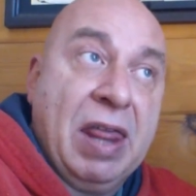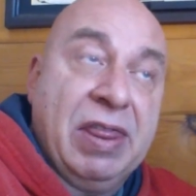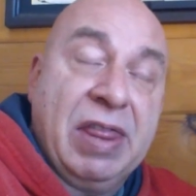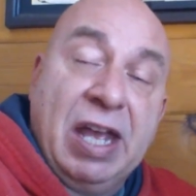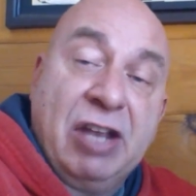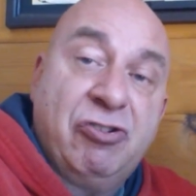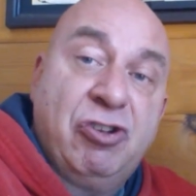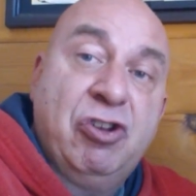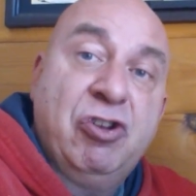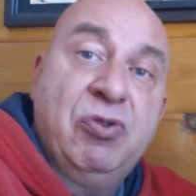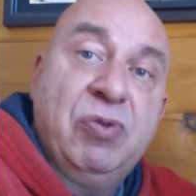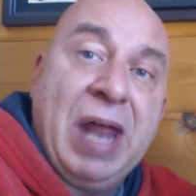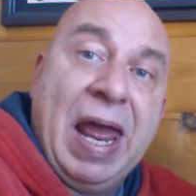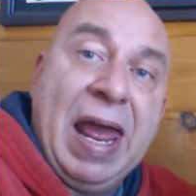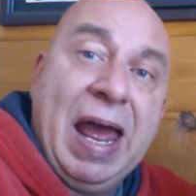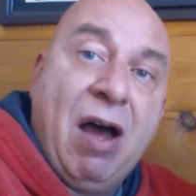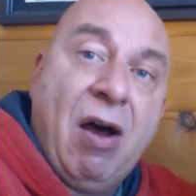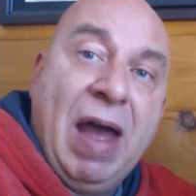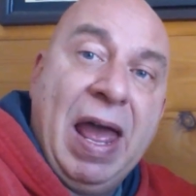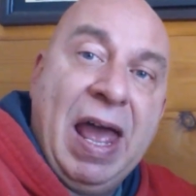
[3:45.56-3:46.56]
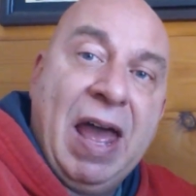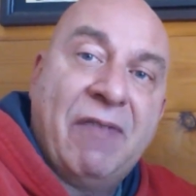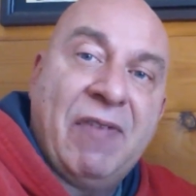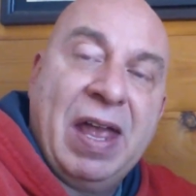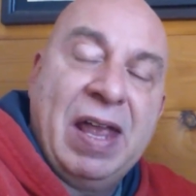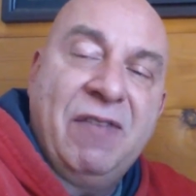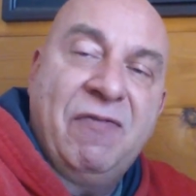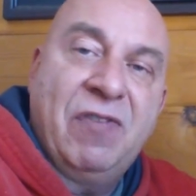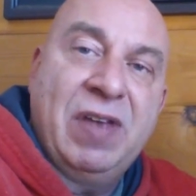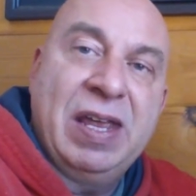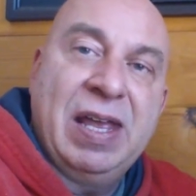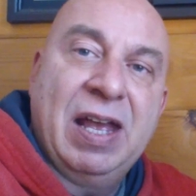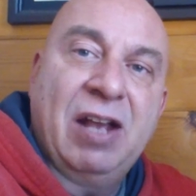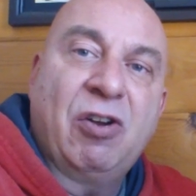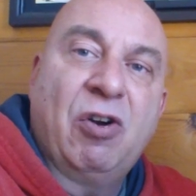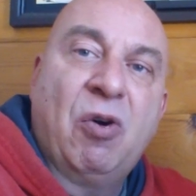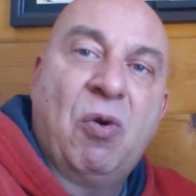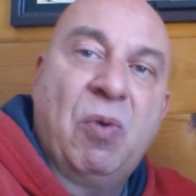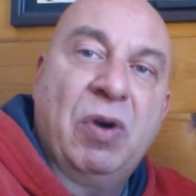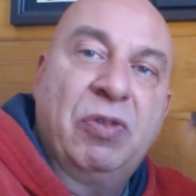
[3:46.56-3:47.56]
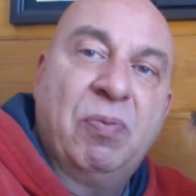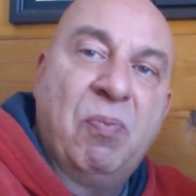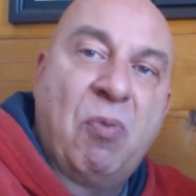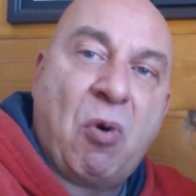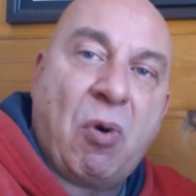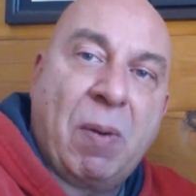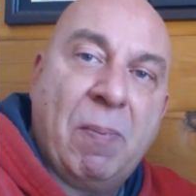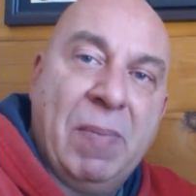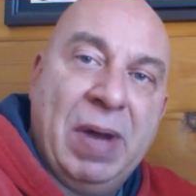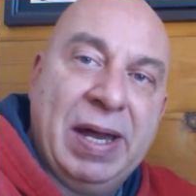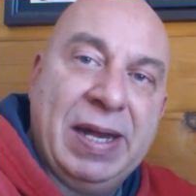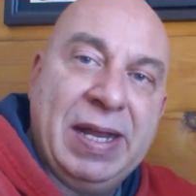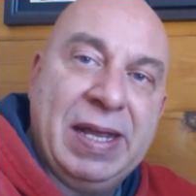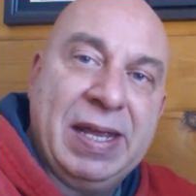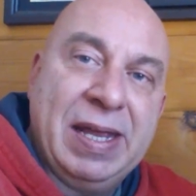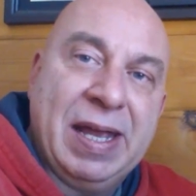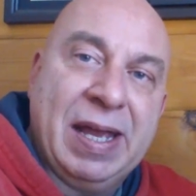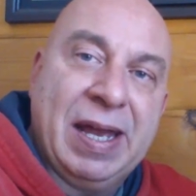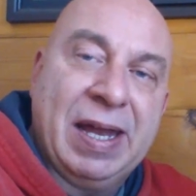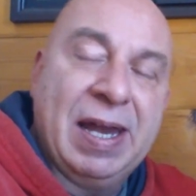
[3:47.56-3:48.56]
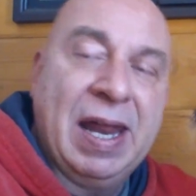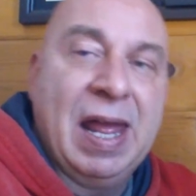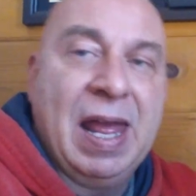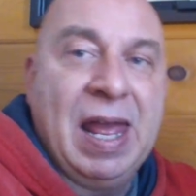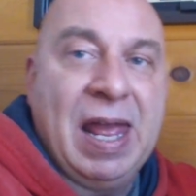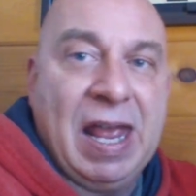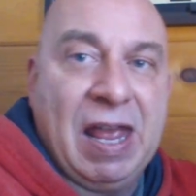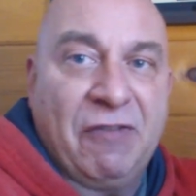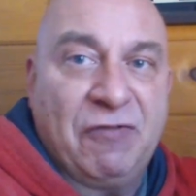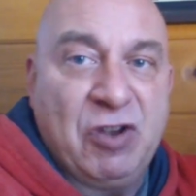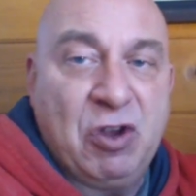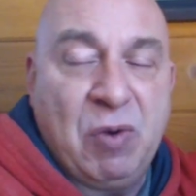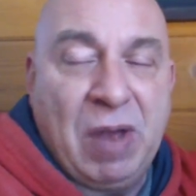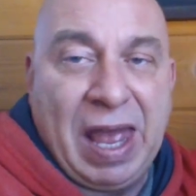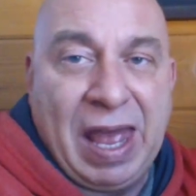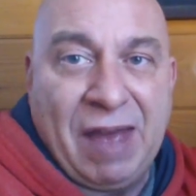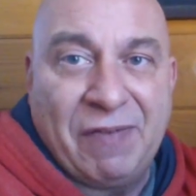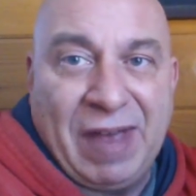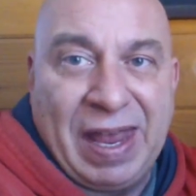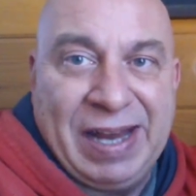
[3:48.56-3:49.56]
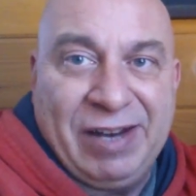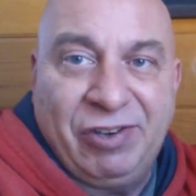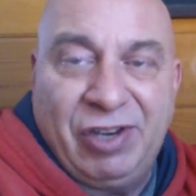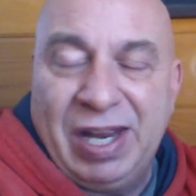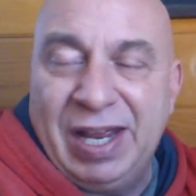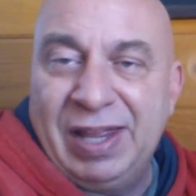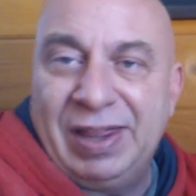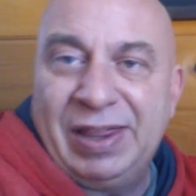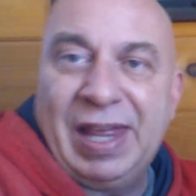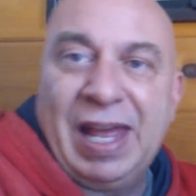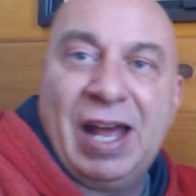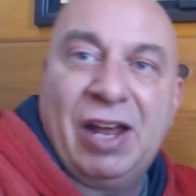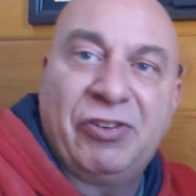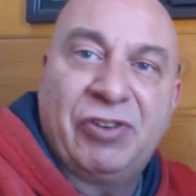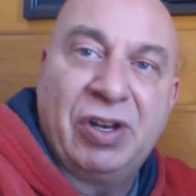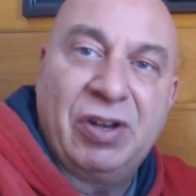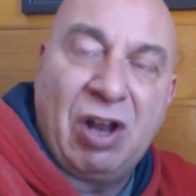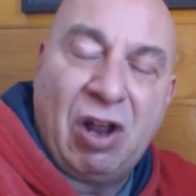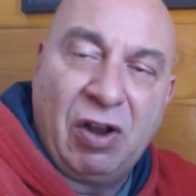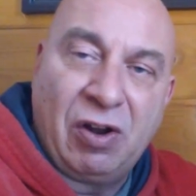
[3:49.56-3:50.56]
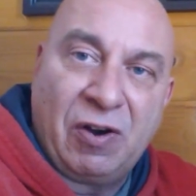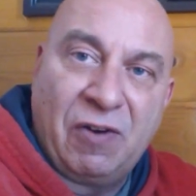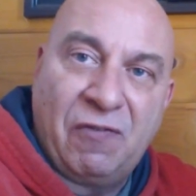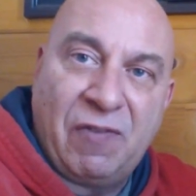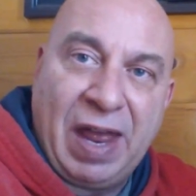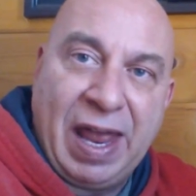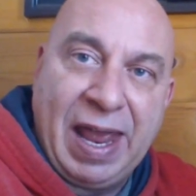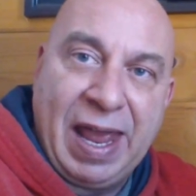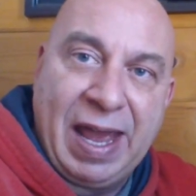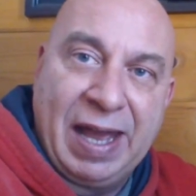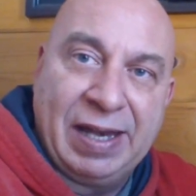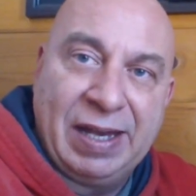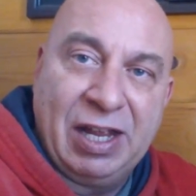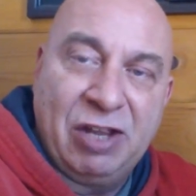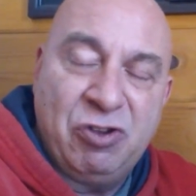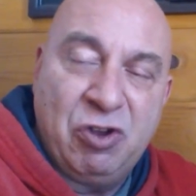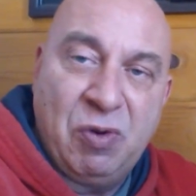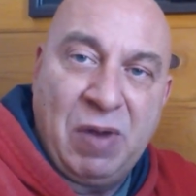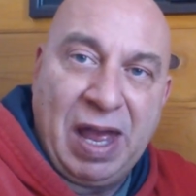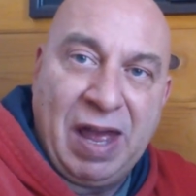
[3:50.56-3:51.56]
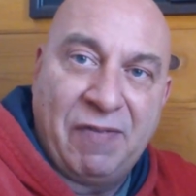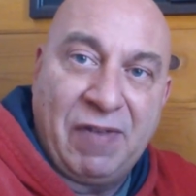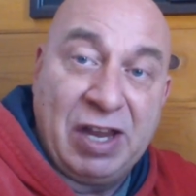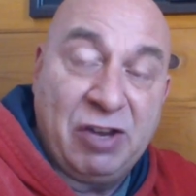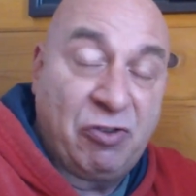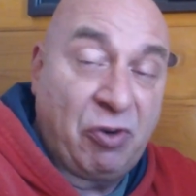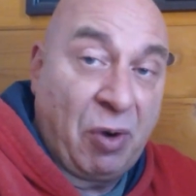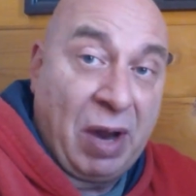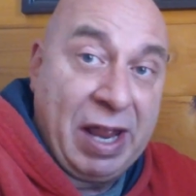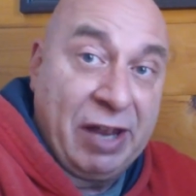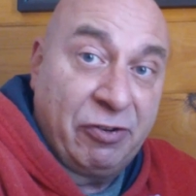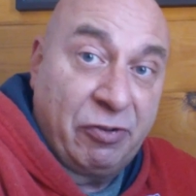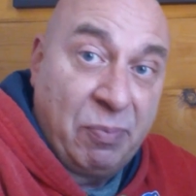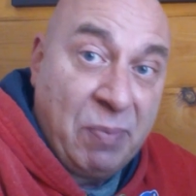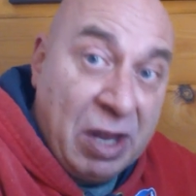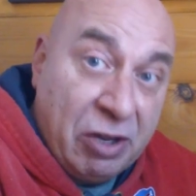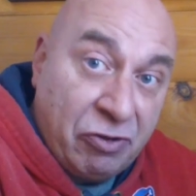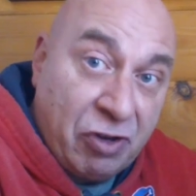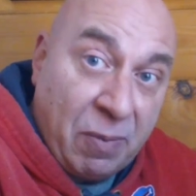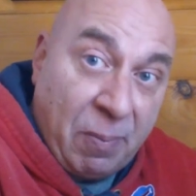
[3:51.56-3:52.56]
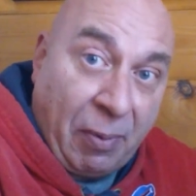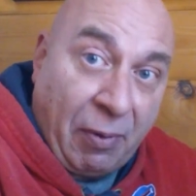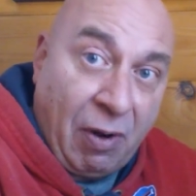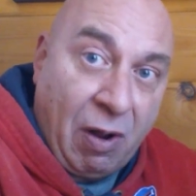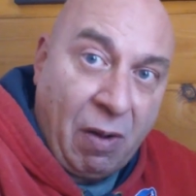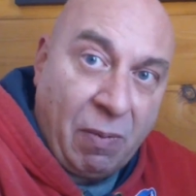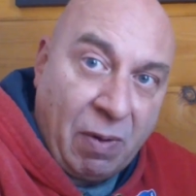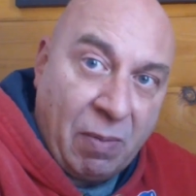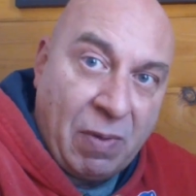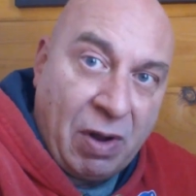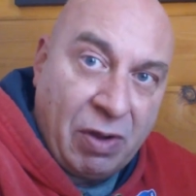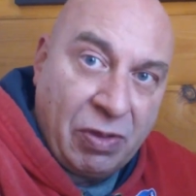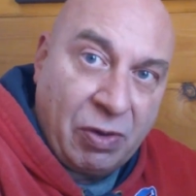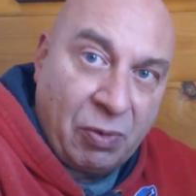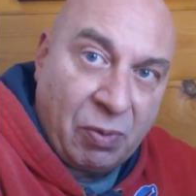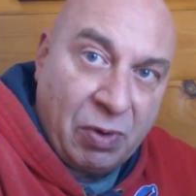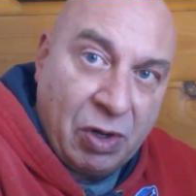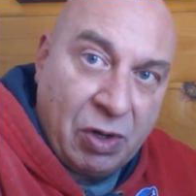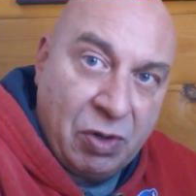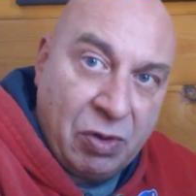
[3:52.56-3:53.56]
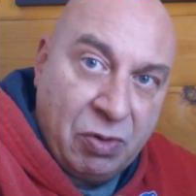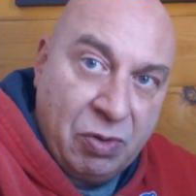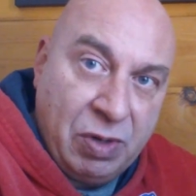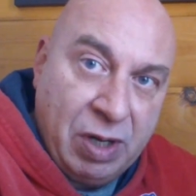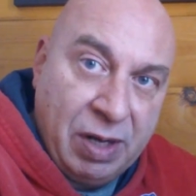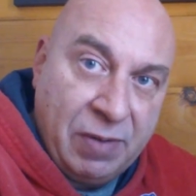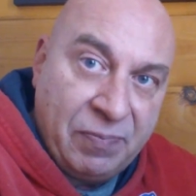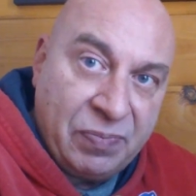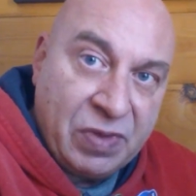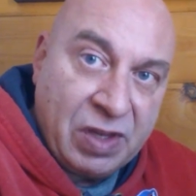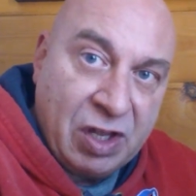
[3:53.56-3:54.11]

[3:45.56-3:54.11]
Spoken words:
that you now have a vehicle with more money in. If you have a $10,000 van and you have a transmission problem on the road,